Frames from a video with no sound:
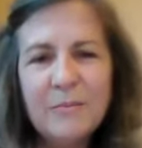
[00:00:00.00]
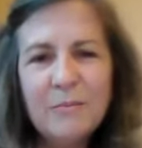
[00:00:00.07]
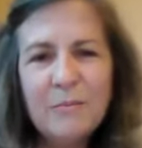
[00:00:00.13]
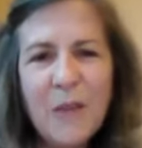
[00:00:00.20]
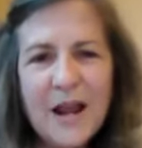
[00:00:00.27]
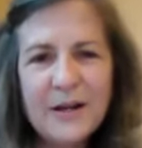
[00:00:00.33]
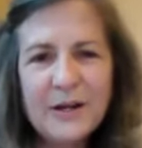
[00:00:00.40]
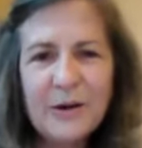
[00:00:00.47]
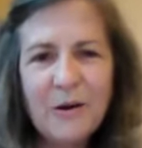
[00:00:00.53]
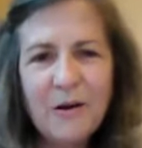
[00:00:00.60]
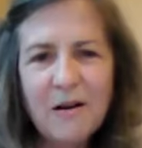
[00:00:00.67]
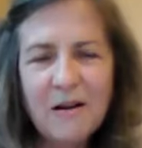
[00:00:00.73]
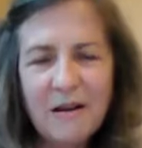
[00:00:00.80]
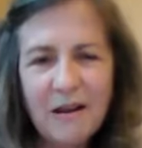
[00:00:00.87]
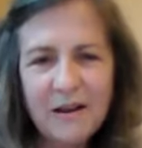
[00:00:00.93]
minor
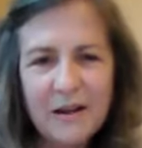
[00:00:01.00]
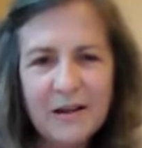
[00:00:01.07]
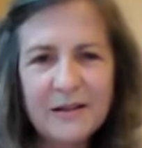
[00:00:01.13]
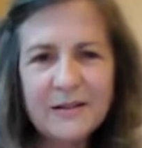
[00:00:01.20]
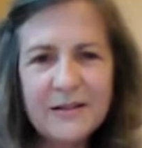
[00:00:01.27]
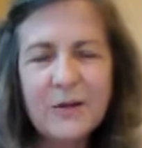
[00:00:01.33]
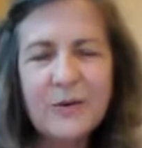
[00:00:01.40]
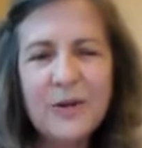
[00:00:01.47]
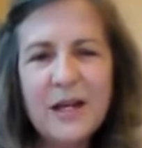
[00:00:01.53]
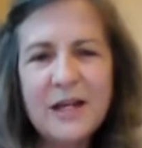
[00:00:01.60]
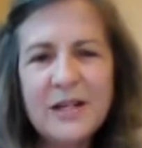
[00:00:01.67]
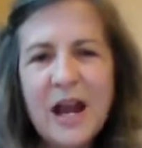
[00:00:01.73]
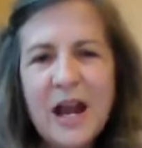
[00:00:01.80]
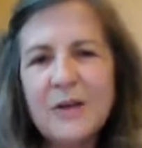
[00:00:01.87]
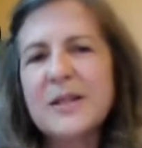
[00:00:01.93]
arcana. So
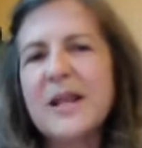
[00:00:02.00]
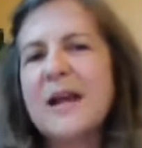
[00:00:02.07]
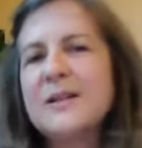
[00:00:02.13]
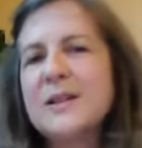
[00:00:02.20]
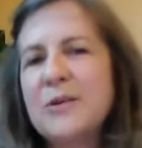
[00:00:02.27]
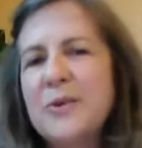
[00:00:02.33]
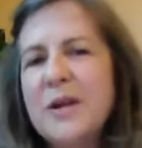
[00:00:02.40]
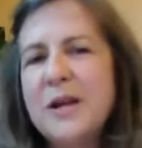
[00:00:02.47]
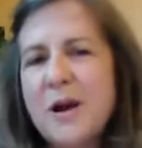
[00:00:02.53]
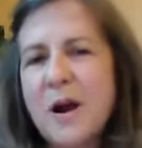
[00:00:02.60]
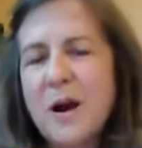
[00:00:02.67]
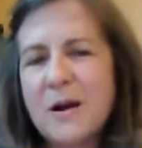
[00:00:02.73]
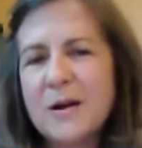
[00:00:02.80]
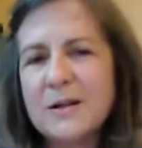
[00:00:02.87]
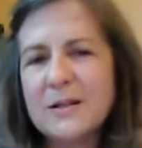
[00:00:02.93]
each house has 3
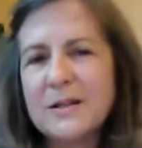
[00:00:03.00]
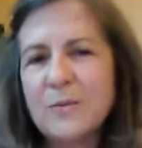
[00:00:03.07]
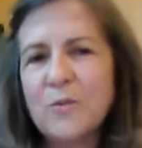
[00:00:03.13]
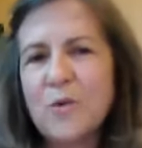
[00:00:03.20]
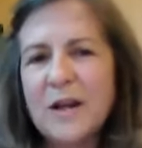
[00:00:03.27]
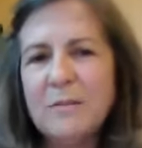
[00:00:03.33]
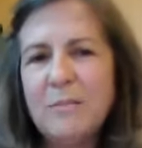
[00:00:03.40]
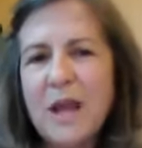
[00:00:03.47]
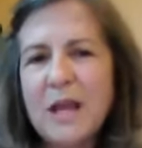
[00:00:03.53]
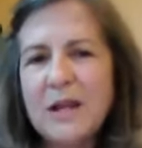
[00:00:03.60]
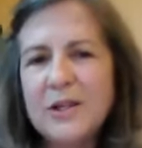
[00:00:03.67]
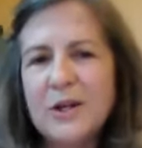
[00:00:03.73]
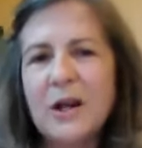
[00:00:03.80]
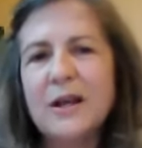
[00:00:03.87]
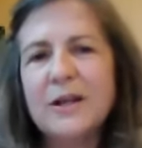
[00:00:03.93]
cards, 1
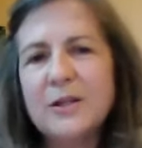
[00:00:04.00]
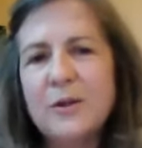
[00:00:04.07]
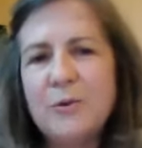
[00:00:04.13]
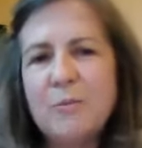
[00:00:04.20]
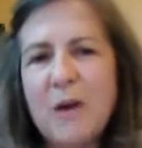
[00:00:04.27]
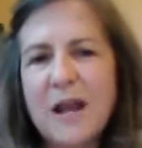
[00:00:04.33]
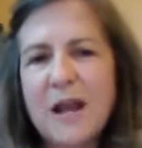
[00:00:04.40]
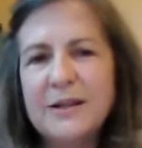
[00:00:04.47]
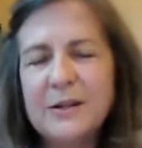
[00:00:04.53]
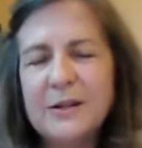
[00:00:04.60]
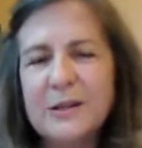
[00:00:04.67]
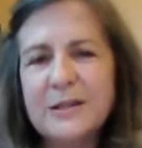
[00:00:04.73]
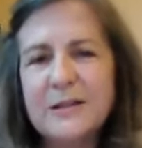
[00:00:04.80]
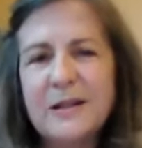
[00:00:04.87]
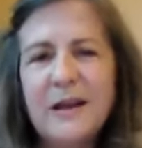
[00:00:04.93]
major and 2
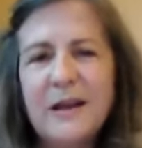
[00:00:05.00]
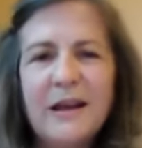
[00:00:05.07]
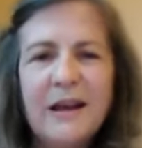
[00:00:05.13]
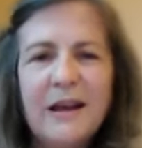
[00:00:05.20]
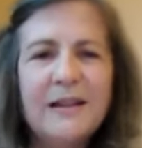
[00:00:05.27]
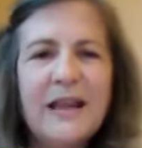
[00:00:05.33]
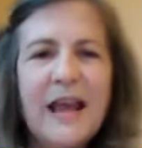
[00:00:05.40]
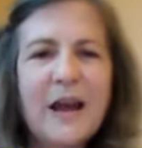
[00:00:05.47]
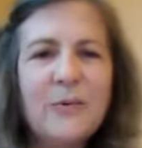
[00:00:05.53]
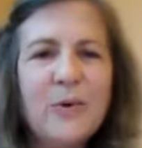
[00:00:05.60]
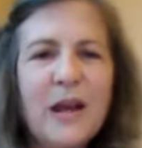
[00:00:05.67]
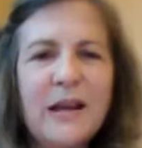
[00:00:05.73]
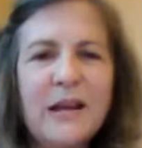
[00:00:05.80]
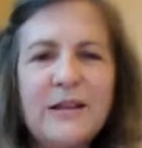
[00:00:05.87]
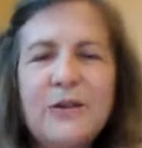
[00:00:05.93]
minors. And that
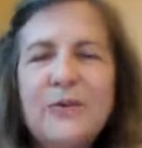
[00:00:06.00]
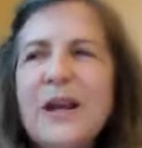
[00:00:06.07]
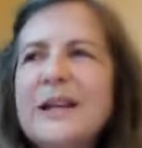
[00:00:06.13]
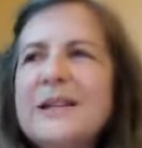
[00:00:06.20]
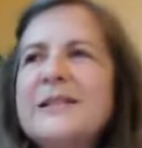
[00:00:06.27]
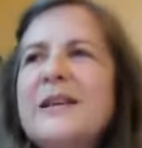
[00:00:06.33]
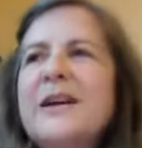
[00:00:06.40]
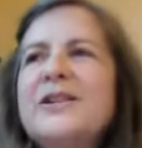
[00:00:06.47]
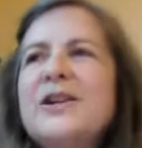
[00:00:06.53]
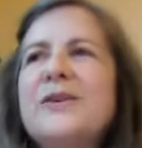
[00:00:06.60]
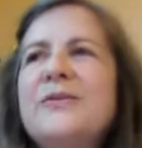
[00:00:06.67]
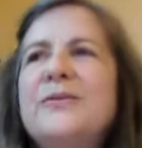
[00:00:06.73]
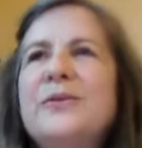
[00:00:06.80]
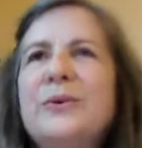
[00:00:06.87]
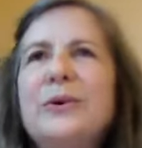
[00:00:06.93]
way you get such
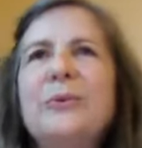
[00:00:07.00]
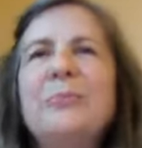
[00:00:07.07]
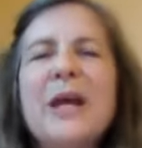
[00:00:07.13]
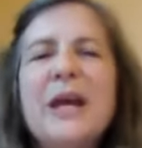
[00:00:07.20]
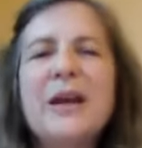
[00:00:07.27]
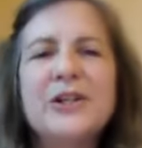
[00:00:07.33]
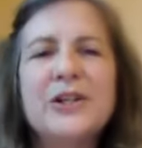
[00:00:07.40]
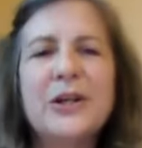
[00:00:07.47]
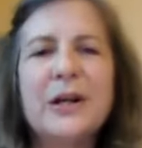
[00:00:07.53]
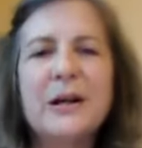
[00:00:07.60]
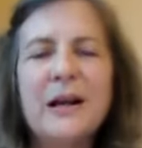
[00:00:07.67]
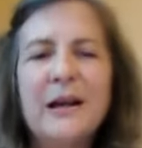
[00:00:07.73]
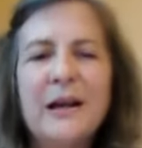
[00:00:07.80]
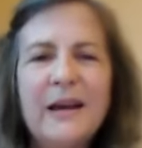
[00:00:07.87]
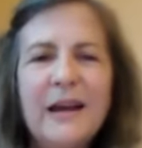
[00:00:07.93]
a full picture,
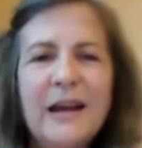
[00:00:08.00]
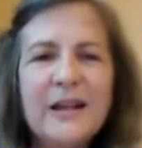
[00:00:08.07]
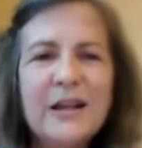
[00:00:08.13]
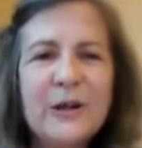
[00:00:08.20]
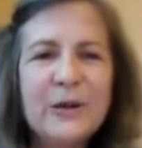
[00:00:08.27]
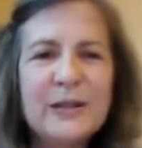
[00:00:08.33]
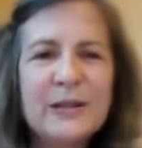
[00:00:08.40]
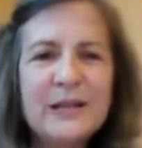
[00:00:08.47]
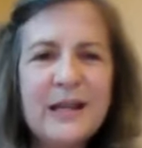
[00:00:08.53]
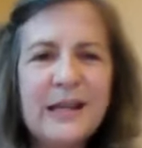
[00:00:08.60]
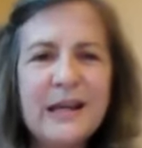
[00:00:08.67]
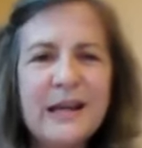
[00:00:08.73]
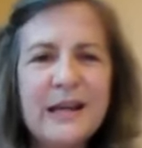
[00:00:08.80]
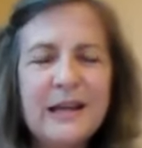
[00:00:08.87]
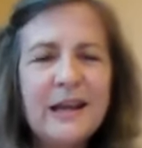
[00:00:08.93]
and you're
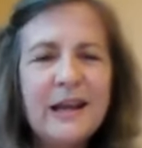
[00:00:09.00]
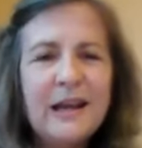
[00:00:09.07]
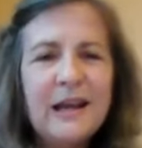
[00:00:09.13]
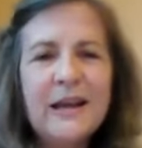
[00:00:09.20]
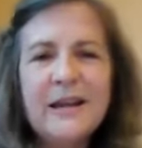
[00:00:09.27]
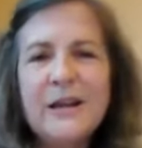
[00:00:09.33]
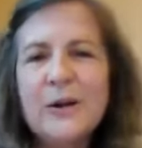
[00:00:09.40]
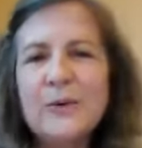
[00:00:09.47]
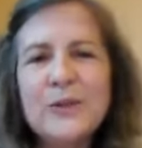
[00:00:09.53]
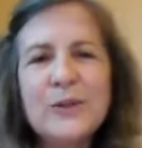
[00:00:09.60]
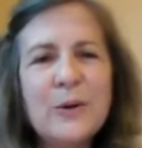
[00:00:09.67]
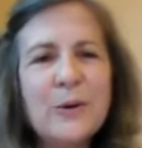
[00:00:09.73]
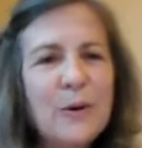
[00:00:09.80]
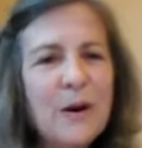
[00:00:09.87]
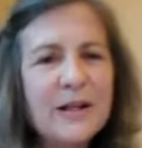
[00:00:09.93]
seeing,
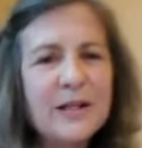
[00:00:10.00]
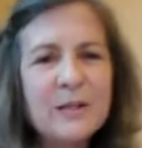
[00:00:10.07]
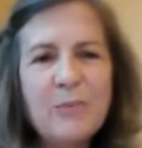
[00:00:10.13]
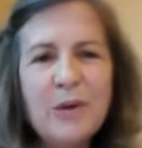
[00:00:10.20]
Taurus